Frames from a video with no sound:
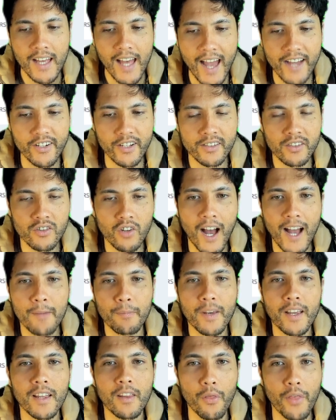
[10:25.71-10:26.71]
and just
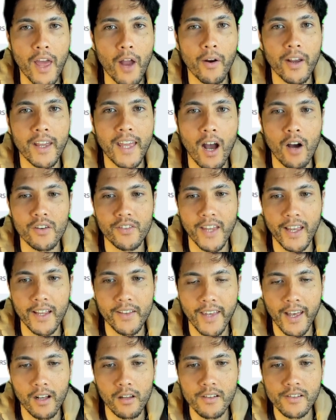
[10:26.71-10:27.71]
type in their account
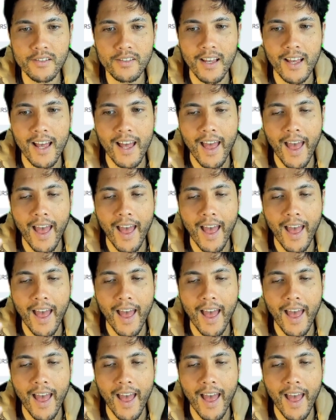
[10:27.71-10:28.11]
details,